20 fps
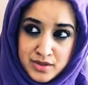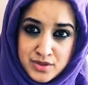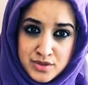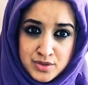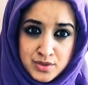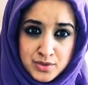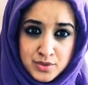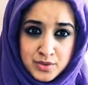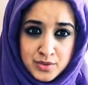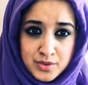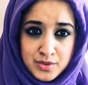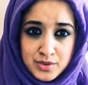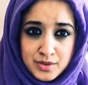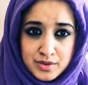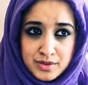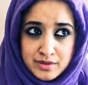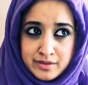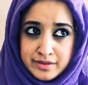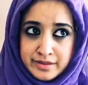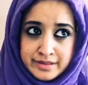
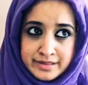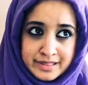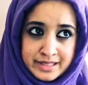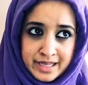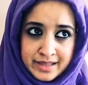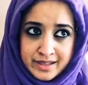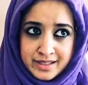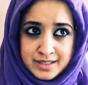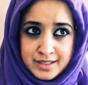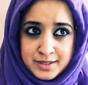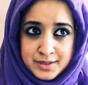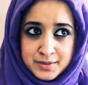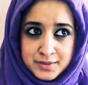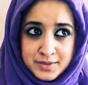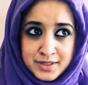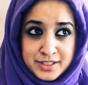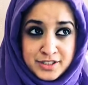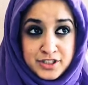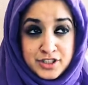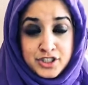school, I think it's a
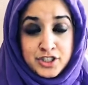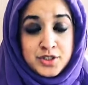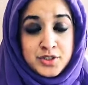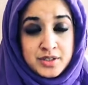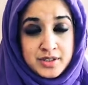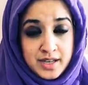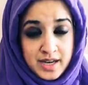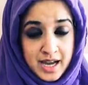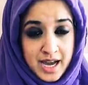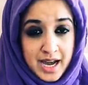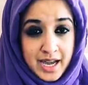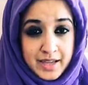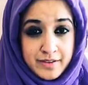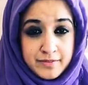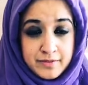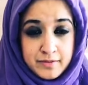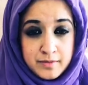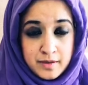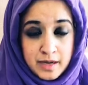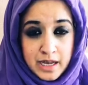school institution that
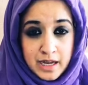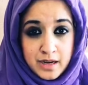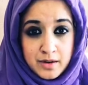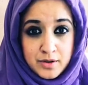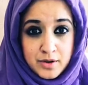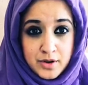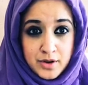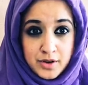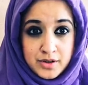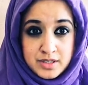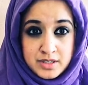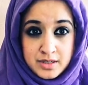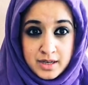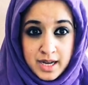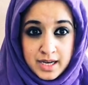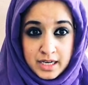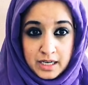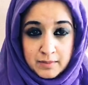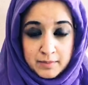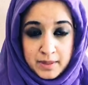I've learned
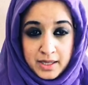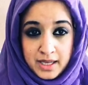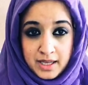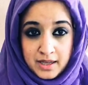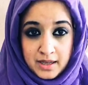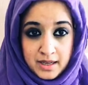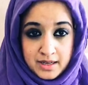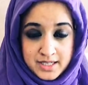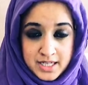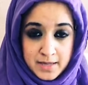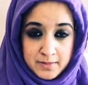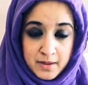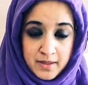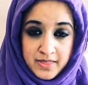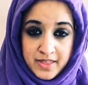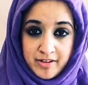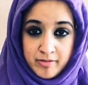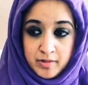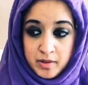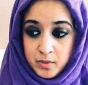NLP,
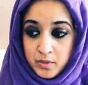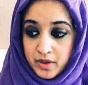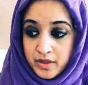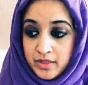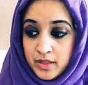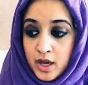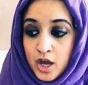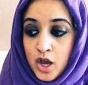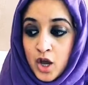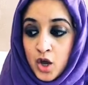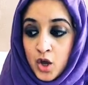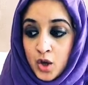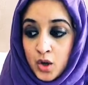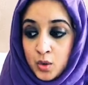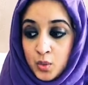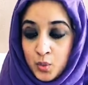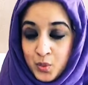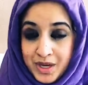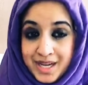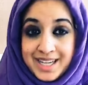timeline therapy with,
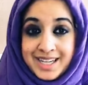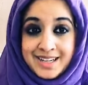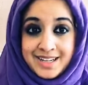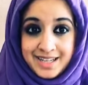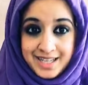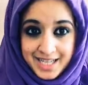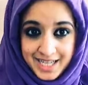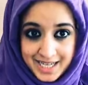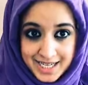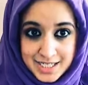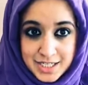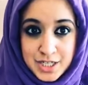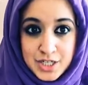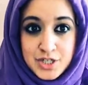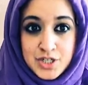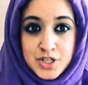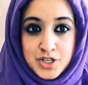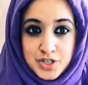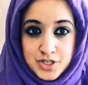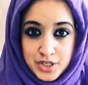we need
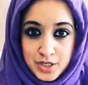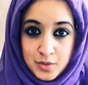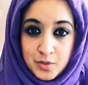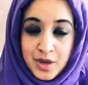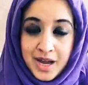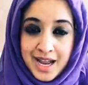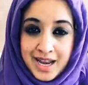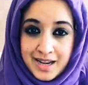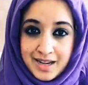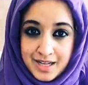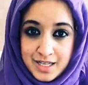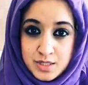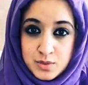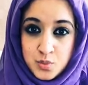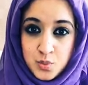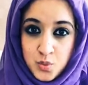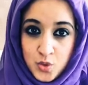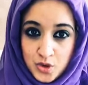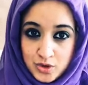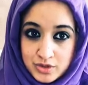to do at
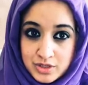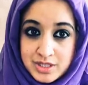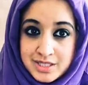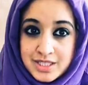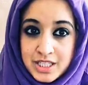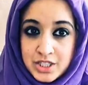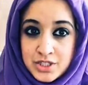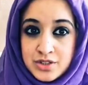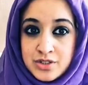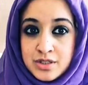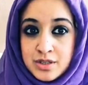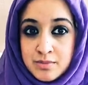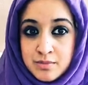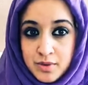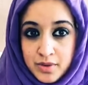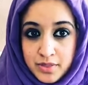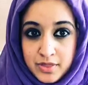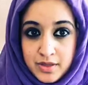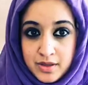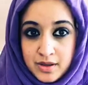least one session a
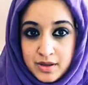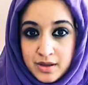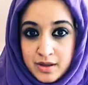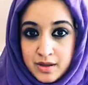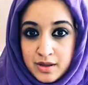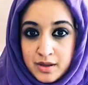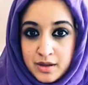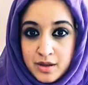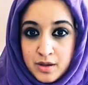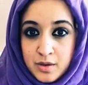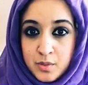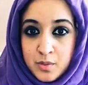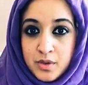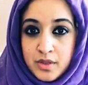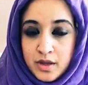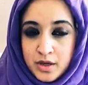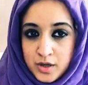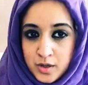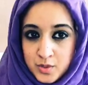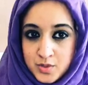month
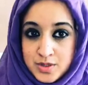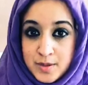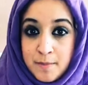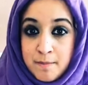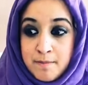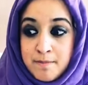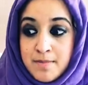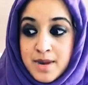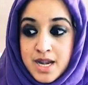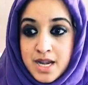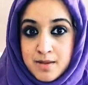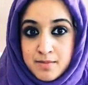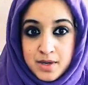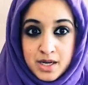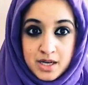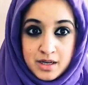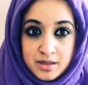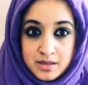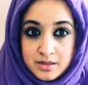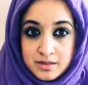with a coach,
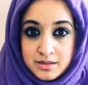minimal.